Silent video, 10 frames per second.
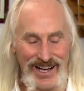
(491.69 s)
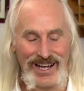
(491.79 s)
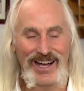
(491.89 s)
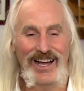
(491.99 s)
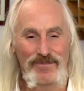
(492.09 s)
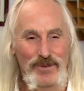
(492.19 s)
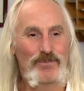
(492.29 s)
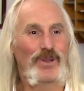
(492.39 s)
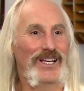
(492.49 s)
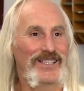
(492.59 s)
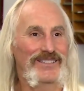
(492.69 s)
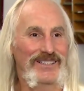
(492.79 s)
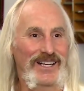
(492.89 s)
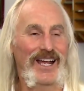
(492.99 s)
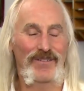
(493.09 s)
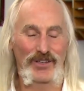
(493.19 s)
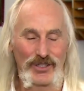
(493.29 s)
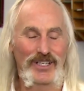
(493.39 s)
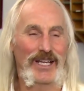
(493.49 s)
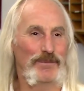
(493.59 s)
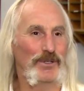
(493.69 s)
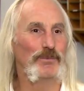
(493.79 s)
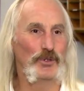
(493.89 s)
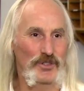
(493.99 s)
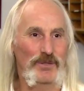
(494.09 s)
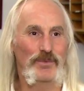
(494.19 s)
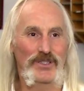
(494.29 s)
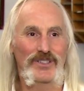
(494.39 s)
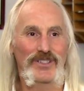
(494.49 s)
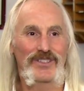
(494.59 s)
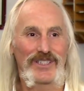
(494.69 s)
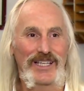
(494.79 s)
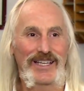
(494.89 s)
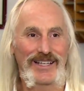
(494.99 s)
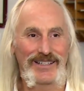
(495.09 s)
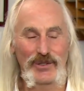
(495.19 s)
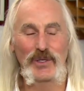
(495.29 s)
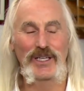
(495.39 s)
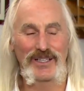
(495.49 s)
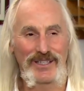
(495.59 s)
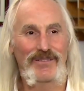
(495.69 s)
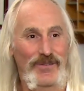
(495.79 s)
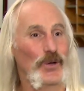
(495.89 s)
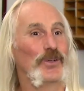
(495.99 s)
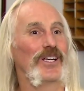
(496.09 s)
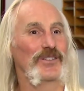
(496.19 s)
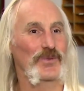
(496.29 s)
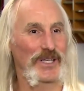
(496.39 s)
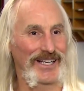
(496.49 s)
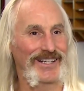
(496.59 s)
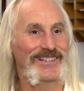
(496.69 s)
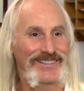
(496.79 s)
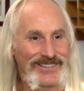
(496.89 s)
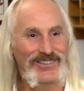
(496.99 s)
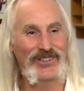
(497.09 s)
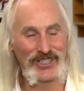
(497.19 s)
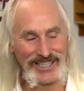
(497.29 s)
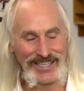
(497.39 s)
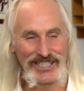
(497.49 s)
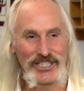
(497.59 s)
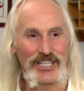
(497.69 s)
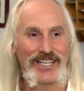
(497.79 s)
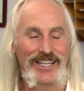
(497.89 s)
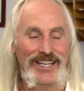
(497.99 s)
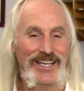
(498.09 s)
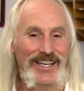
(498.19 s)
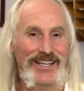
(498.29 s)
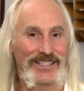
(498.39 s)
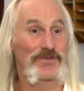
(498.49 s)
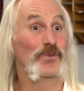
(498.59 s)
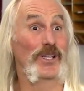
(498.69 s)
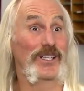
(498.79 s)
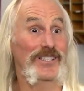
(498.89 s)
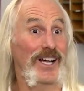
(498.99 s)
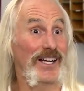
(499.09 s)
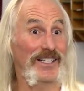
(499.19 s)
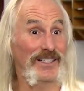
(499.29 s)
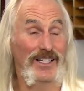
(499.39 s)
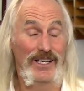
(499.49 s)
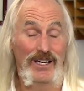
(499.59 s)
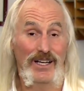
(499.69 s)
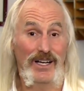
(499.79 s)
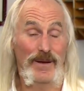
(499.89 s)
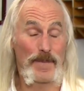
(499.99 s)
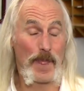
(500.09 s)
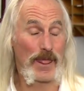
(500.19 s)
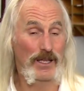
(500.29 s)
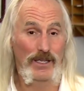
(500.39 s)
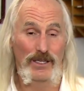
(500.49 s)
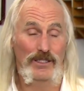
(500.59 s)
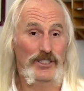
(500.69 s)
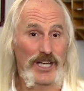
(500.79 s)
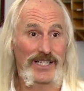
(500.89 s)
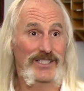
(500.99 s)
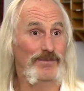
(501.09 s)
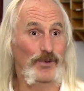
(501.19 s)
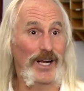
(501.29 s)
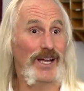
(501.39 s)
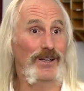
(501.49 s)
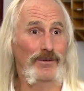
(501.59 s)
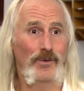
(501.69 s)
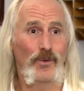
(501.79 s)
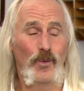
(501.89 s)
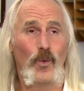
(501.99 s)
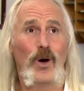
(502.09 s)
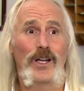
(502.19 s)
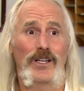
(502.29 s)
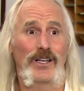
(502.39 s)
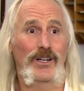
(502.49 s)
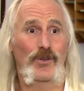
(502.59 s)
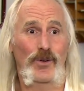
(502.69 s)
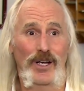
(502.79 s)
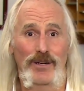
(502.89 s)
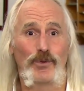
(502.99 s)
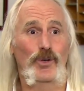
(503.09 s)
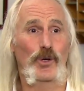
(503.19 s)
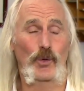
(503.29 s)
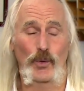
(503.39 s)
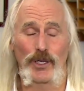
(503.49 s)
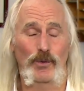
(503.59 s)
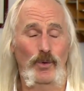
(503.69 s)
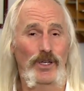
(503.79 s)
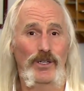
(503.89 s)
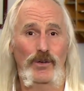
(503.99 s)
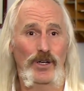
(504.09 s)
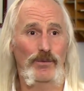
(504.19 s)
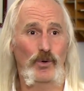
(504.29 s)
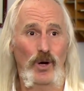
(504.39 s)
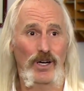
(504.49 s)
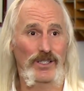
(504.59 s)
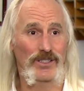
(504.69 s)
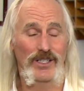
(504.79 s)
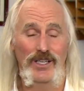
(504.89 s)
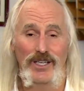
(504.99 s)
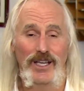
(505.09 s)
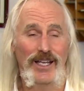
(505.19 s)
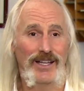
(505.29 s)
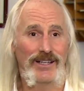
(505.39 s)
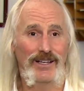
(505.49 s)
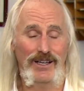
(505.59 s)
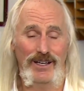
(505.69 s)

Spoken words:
I've been blessed that I have a good name in the music business and the phone does ring on occasion, and it's really exciting. Jackson Browne, what an incredible career, what an incredible artist. And